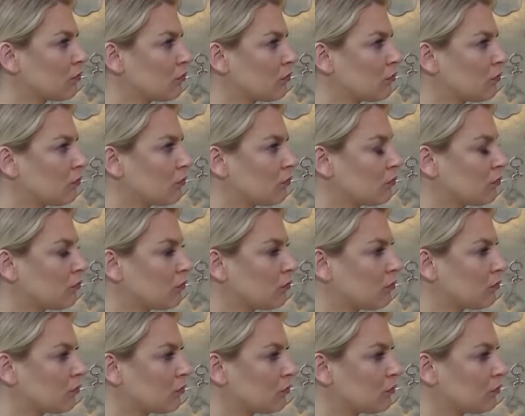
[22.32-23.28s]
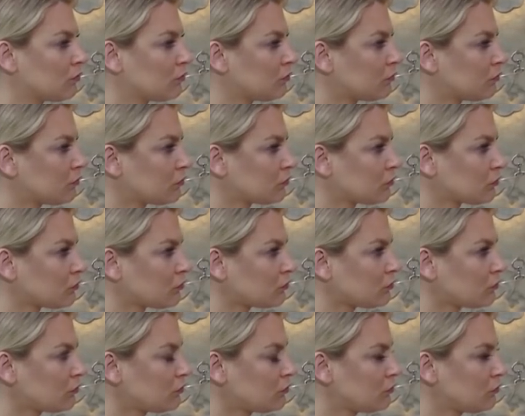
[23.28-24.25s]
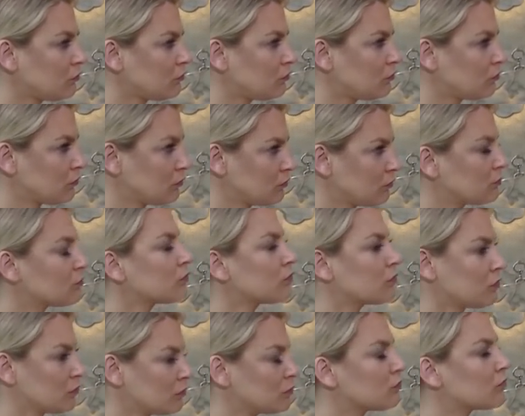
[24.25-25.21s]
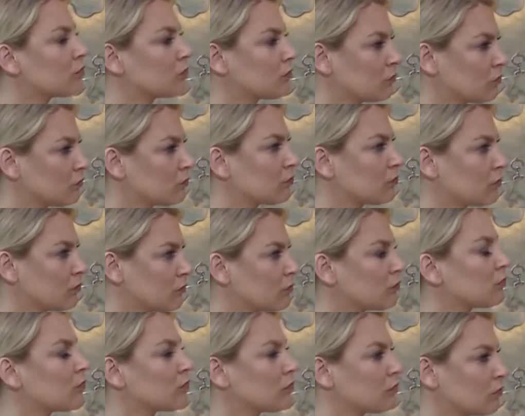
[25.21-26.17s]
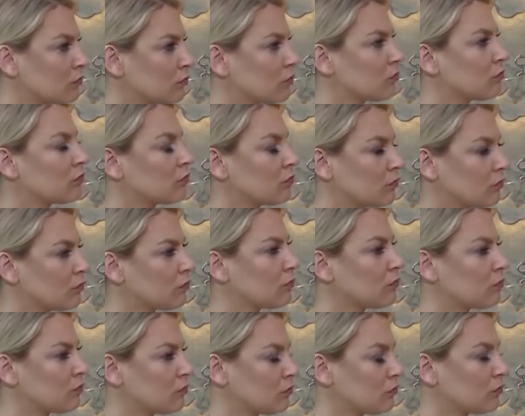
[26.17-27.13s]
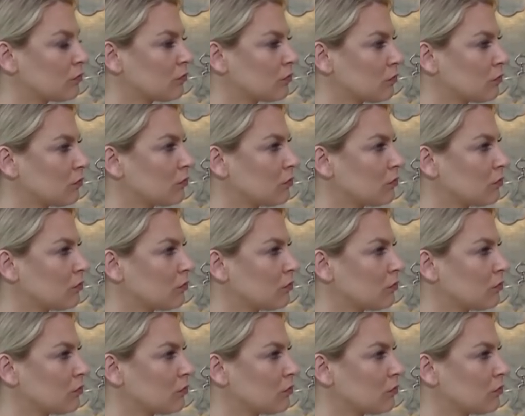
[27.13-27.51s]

This person isn't speaking.